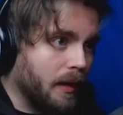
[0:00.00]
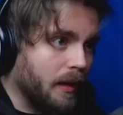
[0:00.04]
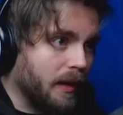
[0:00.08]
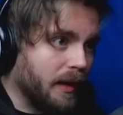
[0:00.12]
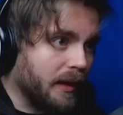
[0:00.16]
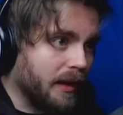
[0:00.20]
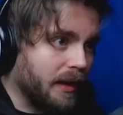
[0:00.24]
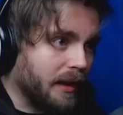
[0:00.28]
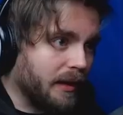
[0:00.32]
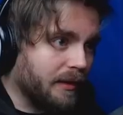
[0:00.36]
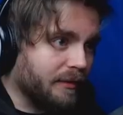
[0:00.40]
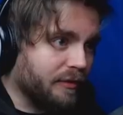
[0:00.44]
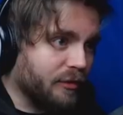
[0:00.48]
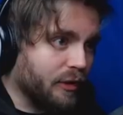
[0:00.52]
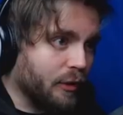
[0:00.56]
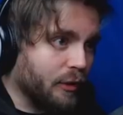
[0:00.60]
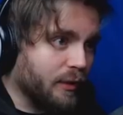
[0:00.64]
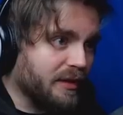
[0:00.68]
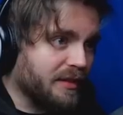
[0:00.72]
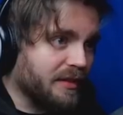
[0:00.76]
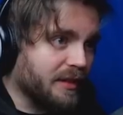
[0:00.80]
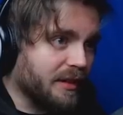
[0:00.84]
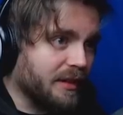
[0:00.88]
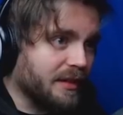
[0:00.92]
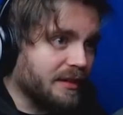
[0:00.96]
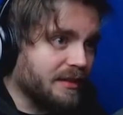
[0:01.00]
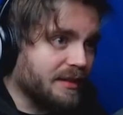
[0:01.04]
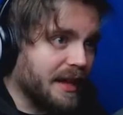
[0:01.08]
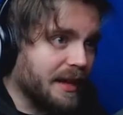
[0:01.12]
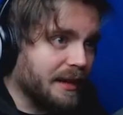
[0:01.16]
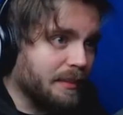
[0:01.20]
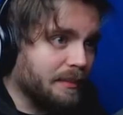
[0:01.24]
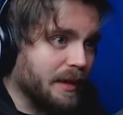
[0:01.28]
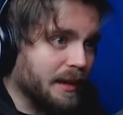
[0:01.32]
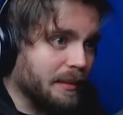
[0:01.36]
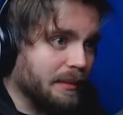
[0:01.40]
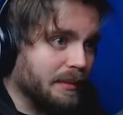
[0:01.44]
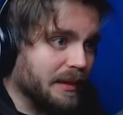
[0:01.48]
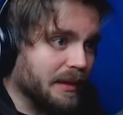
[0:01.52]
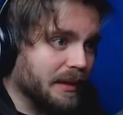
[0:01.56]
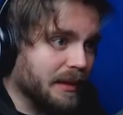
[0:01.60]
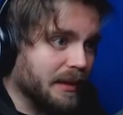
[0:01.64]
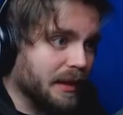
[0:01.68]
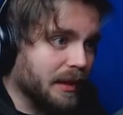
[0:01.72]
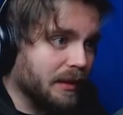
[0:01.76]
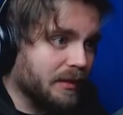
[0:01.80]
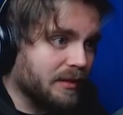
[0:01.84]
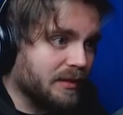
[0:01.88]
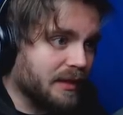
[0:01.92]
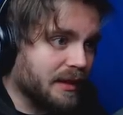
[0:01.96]
Like I could throw this at his head maybe.
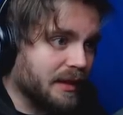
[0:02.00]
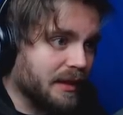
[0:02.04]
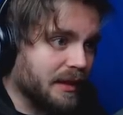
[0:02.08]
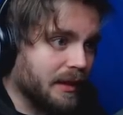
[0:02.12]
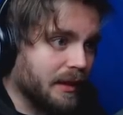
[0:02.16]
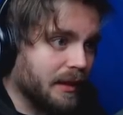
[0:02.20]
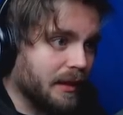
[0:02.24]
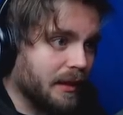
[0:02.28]
How's that?